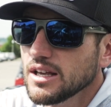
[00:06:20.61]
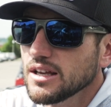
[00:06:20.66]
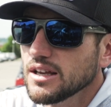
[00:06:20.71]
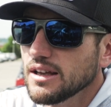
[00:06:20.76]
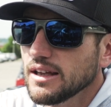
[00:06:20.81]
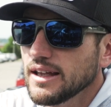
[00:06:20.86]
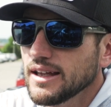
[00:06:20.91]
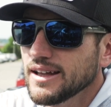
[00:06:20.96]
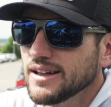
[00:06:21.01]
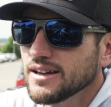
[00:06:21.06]

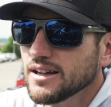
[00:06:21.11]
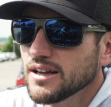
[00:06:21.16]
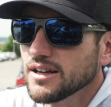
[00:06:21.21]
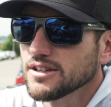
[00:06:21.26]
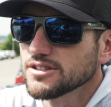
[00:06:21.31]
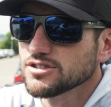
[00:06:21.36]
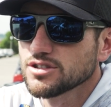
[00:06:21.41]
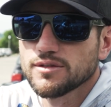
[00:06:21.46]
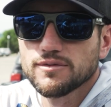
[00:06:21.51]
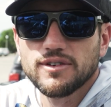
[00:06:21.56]

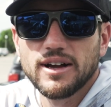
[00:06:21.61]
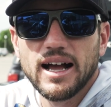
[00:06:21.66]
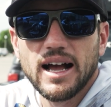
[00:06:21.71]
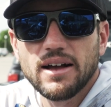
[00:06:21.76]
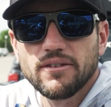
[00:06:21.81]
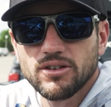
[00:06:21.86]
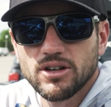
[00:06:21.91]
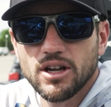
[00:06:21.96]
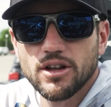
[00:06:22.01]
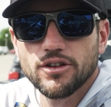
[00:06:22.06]
and
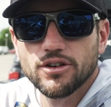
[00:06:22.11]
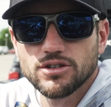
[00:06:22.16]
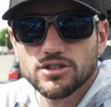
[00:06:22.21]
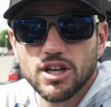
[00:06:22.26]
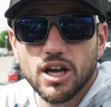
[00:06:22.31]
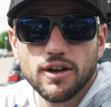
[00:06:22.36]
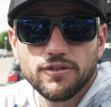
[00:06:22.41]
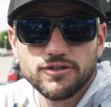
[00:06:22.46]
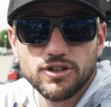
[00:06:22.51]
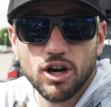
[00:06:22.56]
survive another
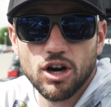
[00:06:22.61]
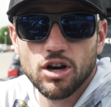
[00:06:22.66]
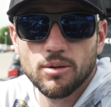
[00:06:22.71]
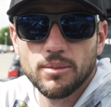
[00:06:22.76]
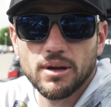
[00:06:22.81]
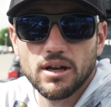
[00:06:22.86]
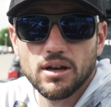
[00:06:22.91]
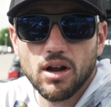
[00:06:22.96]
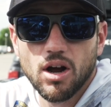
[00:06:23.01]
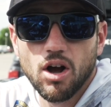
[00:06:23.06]
tough tournament.